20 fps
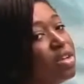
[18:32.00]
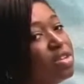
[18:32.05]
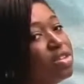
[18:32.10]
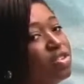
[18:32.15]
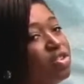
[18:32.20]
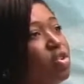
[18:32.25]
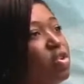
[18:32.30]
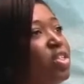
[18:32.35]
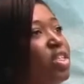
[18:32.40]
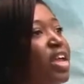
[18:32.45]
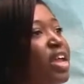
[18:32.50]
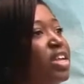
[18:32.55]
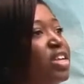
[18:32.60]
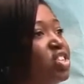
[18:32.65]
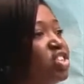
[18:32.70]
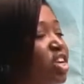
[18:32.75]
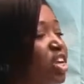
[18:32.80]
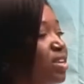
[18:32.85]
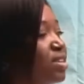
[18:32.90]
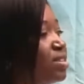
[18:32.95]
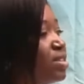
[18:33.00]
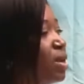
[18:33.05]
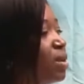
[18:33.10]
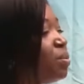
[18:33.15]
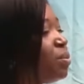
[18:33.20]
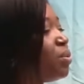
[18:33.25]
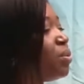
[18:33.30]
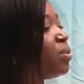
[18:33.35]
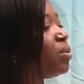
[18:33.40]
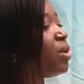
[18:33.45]
So the
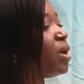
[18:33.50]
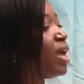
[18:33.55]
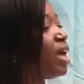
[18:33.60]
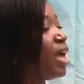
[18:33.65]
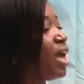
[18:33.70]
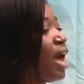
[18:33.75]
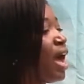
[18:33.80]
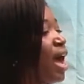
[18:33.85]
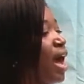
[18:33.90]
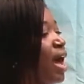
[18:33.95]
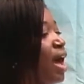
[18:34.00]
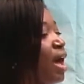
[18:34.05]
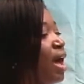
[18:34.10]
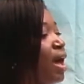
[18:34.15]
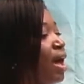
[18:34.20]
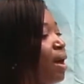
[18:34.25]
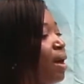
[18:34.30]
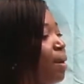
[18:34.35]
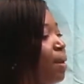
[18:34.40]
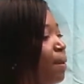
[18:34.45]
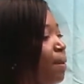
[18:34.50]
injectable are